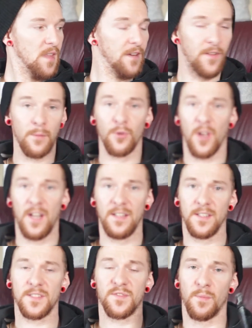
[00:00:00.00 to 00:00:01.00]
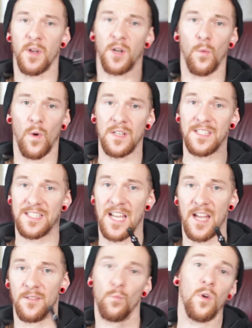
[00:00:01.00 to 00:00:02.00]
If I'm grading this from like a 1 to
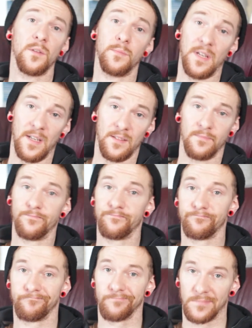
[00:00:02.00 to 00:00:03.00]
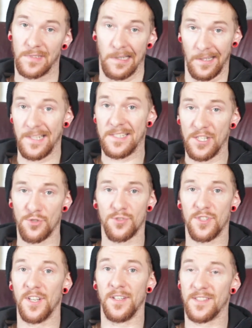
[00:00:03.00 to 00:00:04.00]
10, 1 being the least
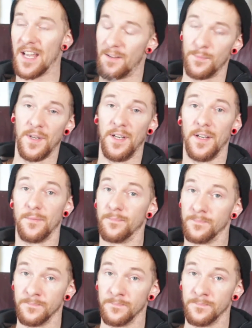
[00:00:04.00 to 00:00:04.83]
interesting, 10 being